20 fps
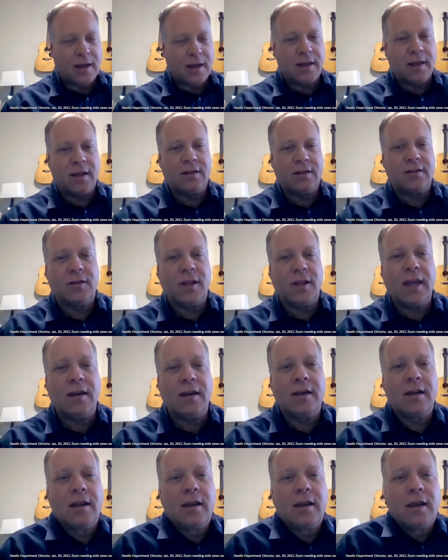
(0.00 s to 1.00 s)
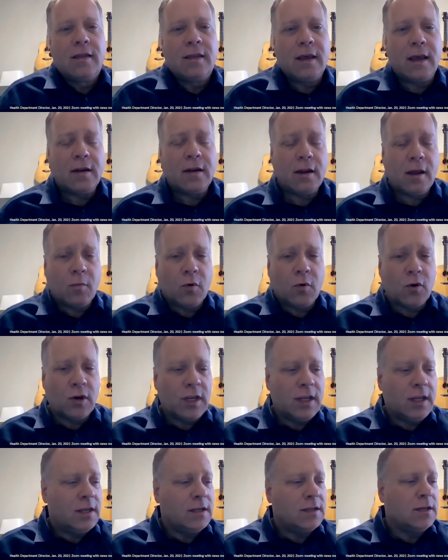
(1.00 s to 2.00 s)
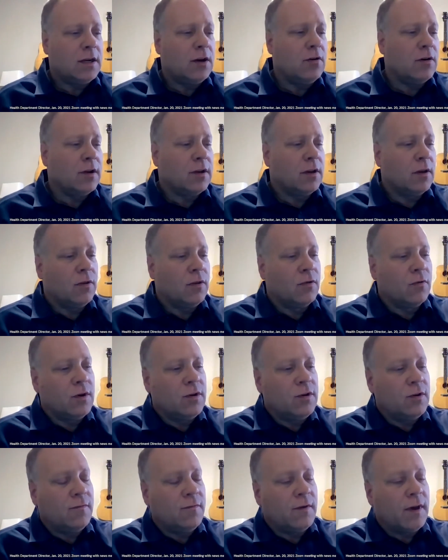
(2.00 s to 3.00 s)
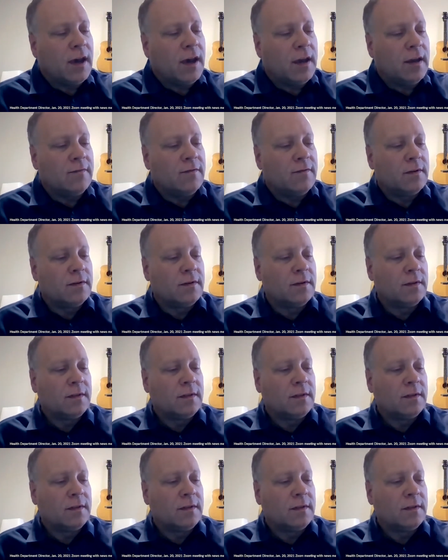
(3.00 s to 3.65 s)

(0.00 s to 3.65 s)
yeah, that's, so that, that number is area code three two five,